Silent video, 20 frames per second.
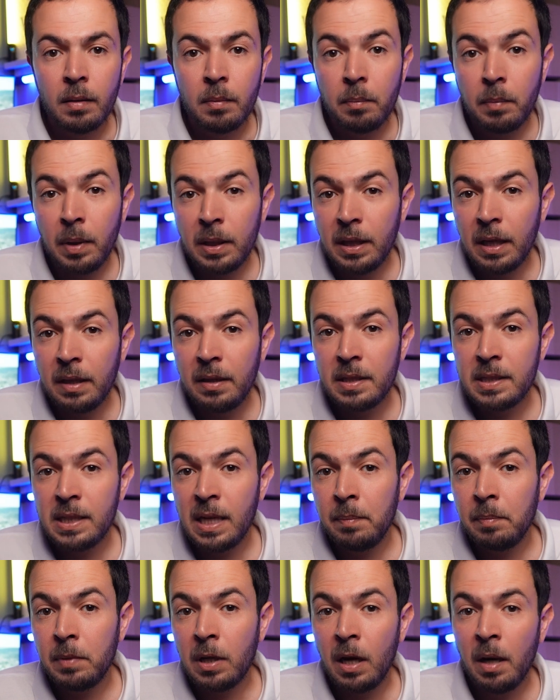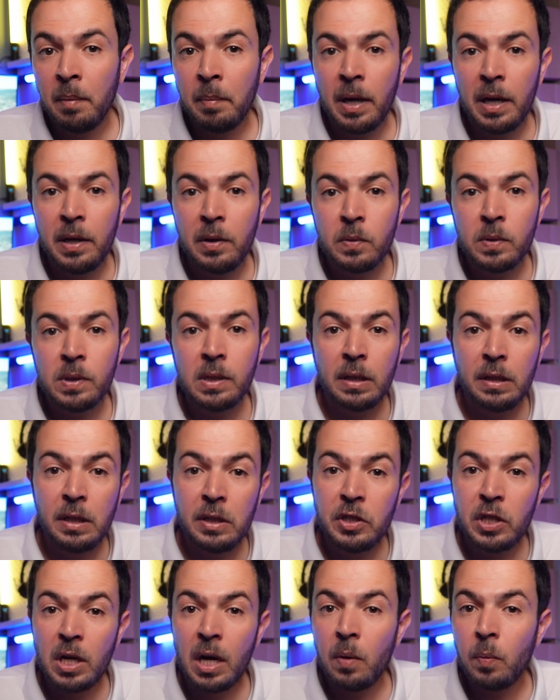But at the same time, I use the
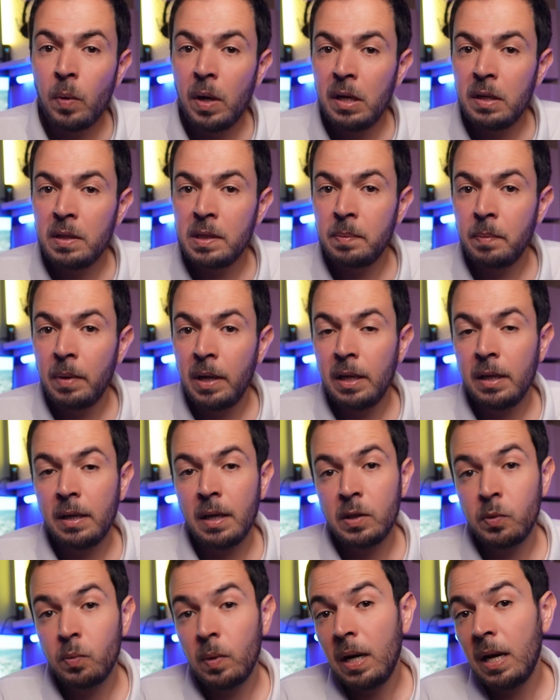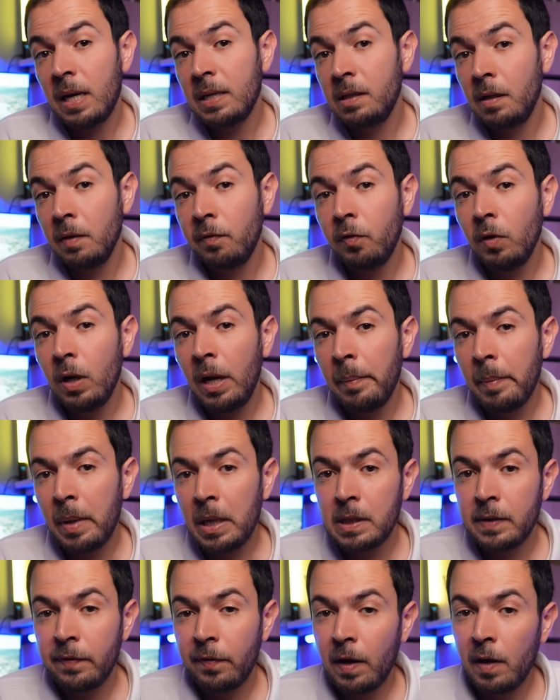DJI wireless mic as well as the Full Aim
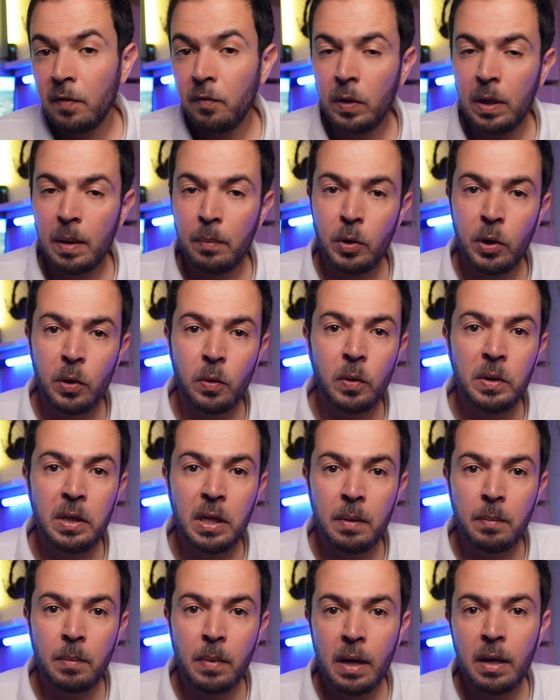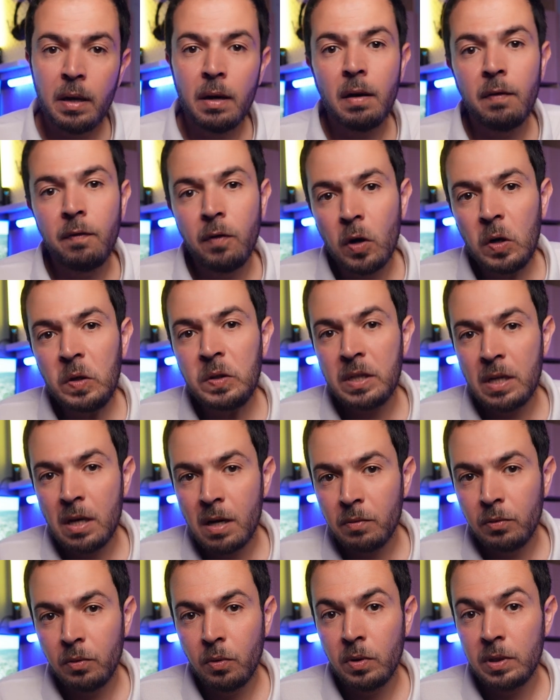X5 when I'm recording my vlogs
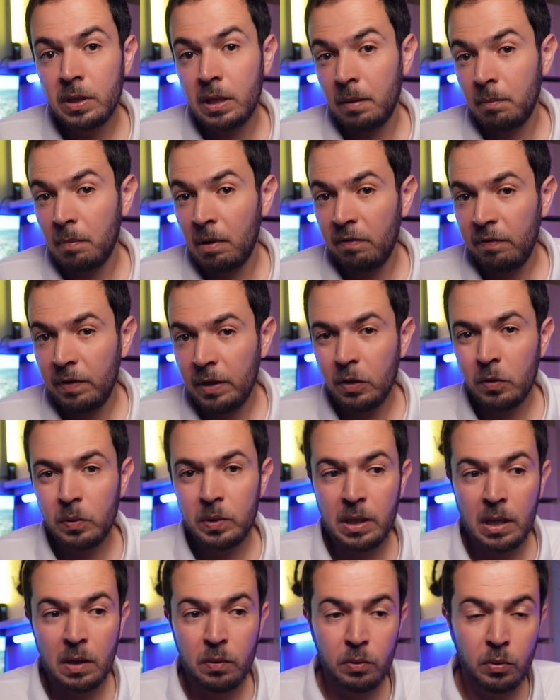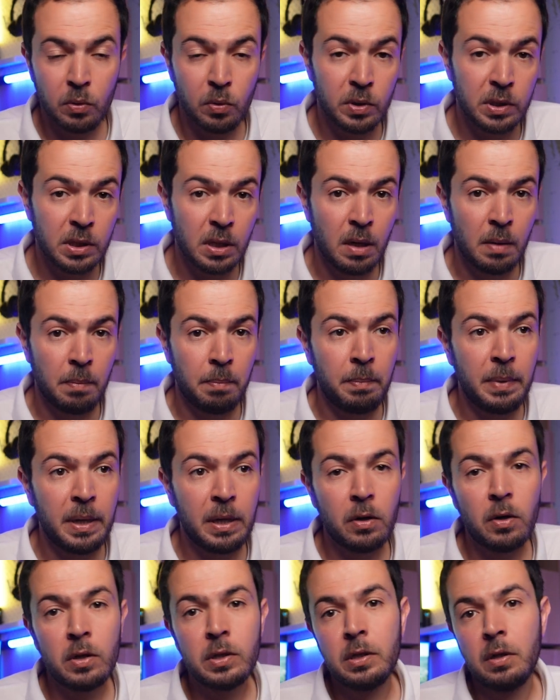outdoors and my videos outdoors,
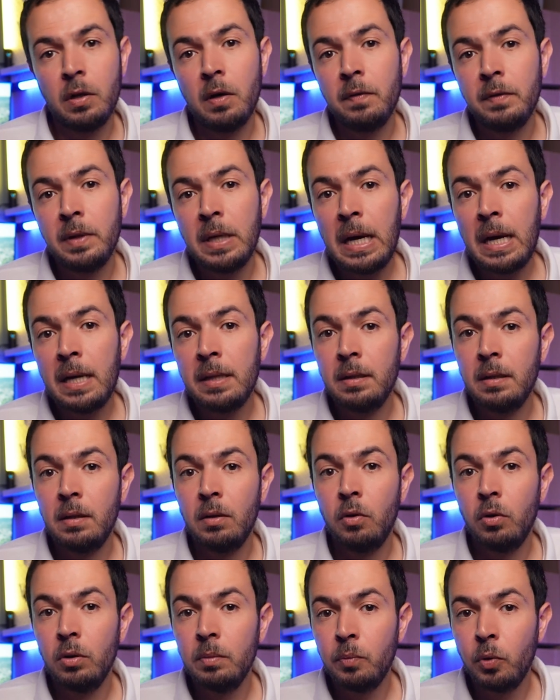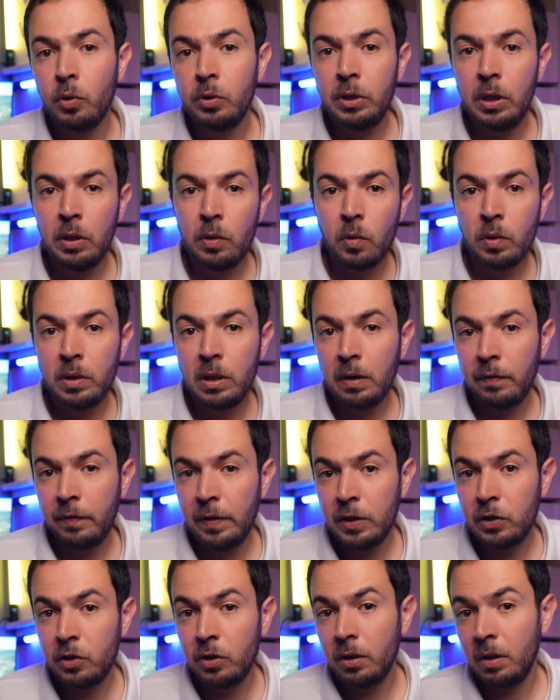because of that onboard recording
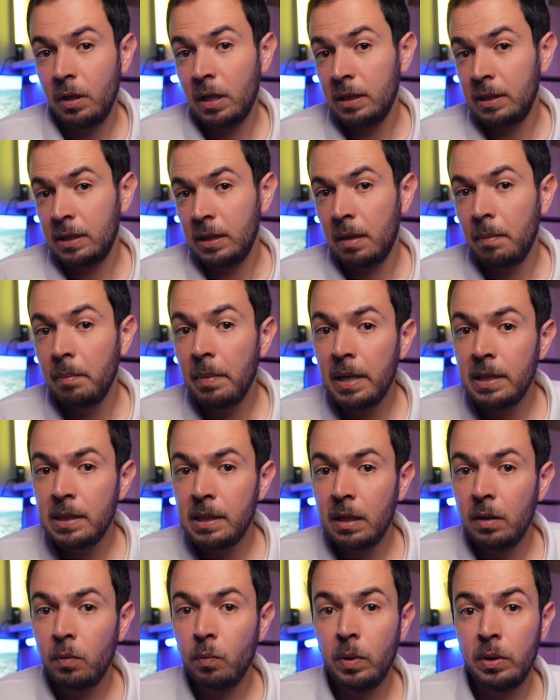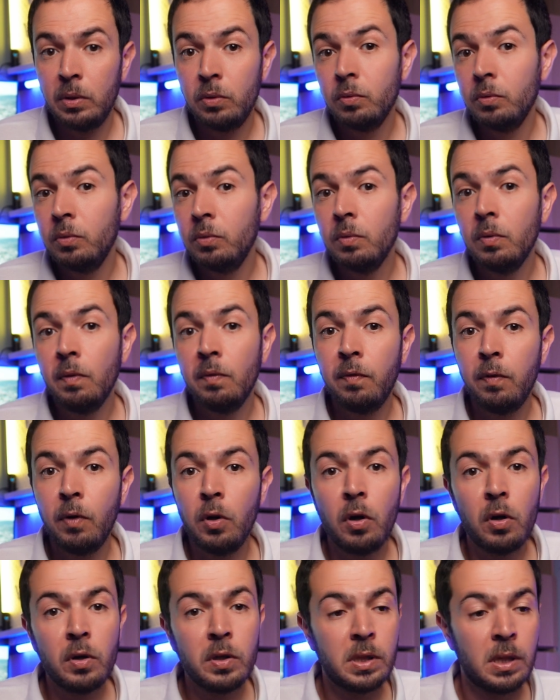feature that's amazing when you do
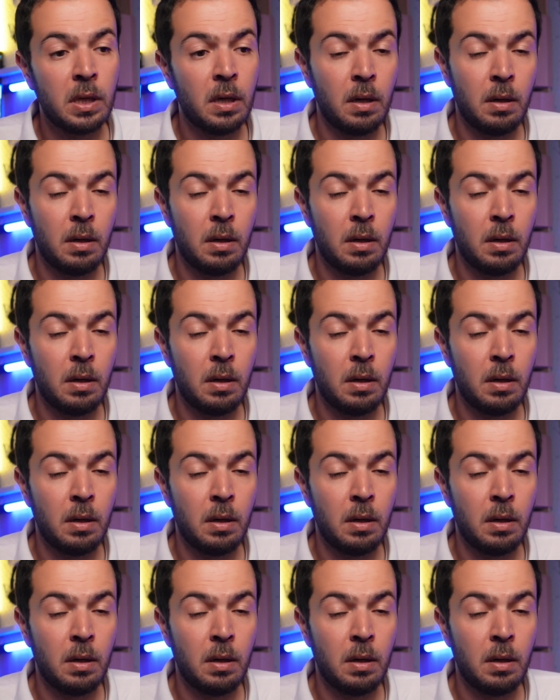vlogs.